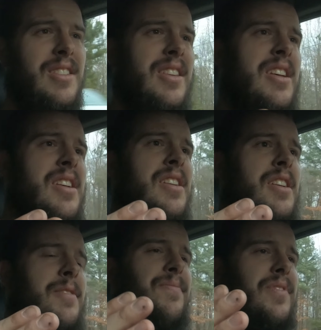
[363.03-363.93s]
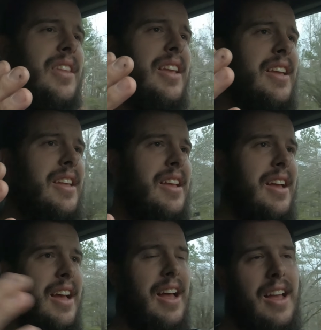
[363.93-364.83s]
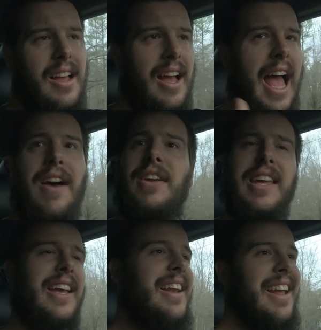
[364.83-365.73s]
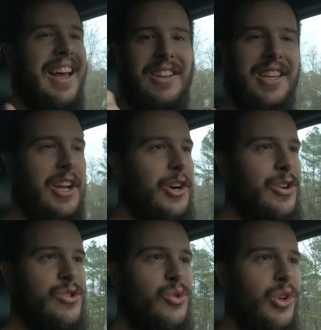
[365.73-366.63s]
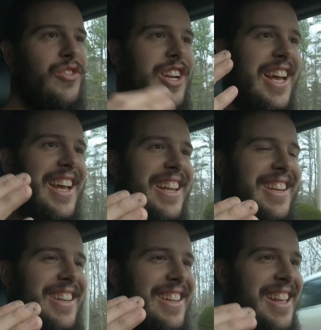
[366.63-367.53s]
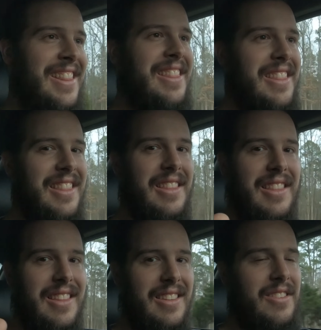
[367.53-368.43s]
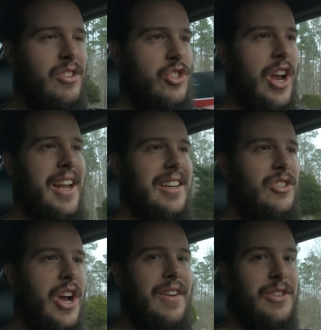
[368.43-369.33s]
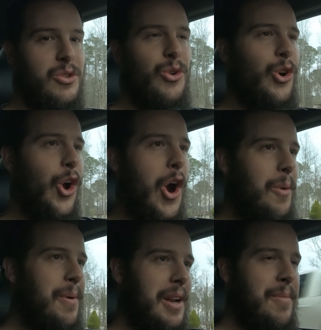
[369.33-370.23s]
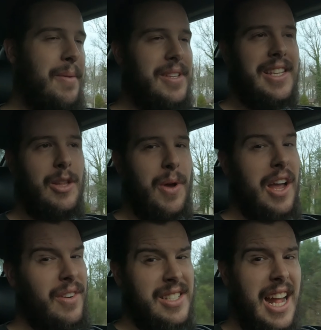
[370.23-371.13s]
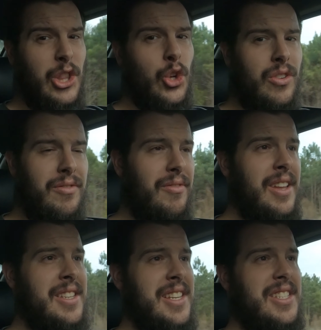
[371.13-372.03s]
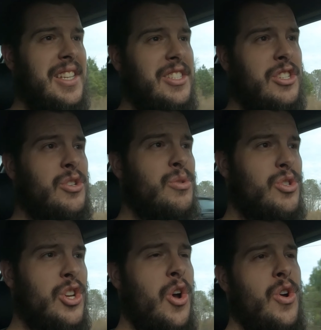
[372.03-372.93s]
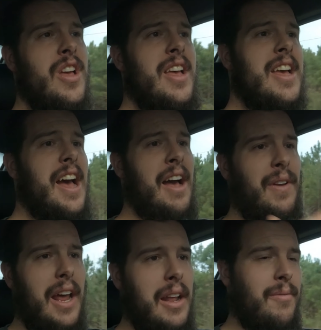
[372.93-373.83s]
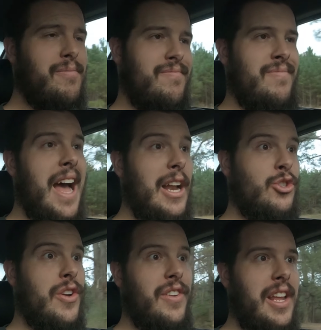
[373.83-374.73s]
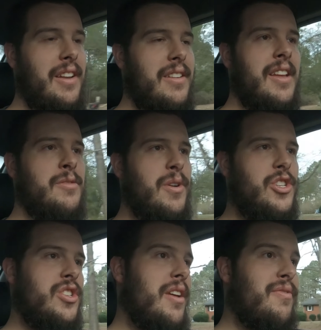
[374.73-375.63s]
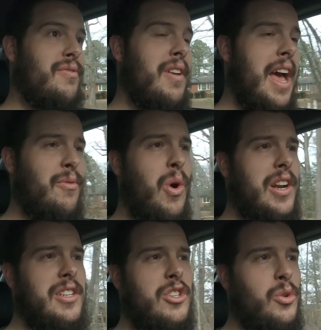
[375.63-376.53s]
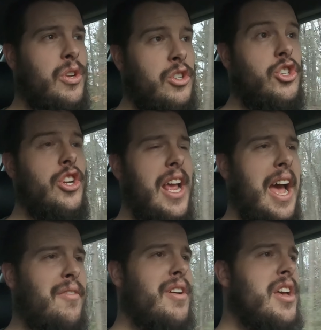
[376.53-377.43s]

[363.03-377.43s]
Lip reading: I have a kid. I got to take her to school every day, and trying to drive a two-door car, putting a baby seat in the back of it is not the easiest thing to do. So I've kind of not driven it as much as I have wanted to and should have.